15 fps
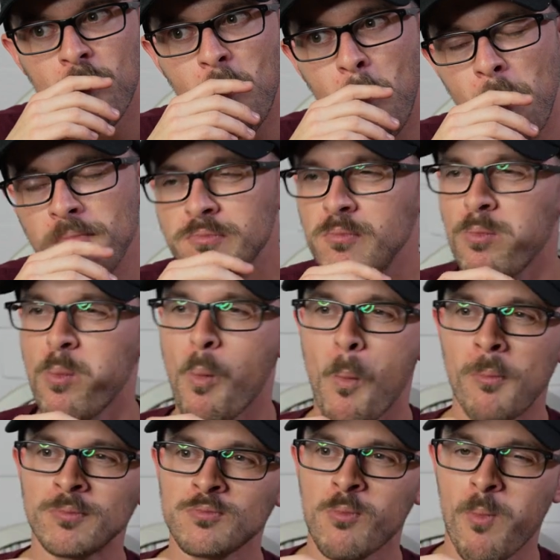
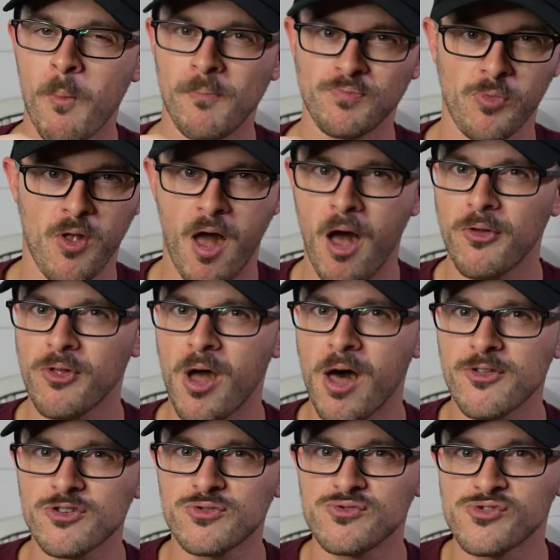I don't know
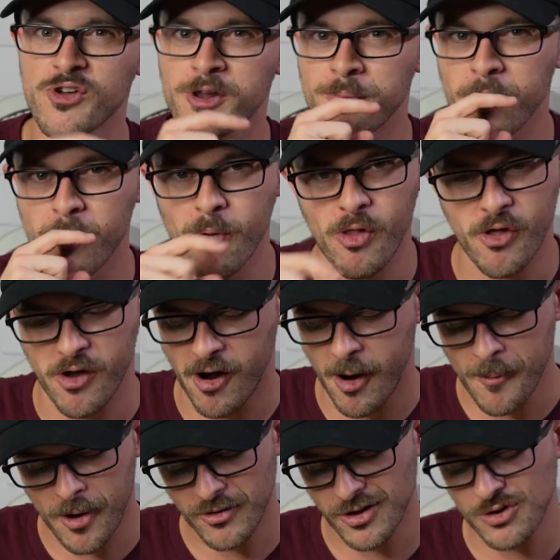how this one's gonna be, but the
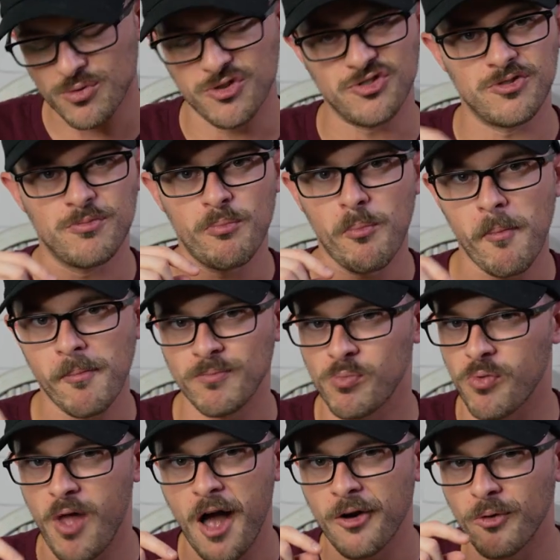caramel on this one's
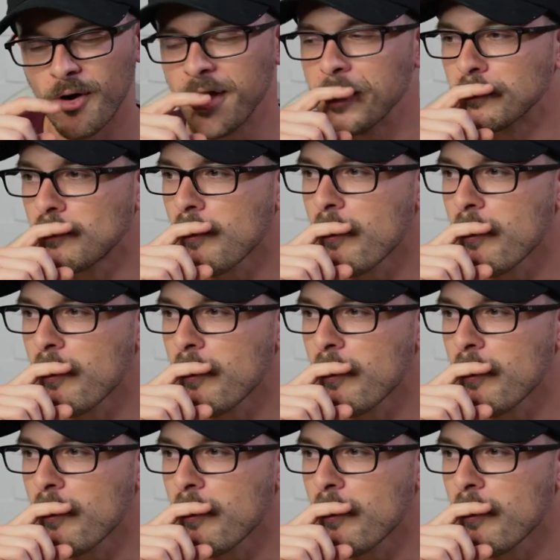not great.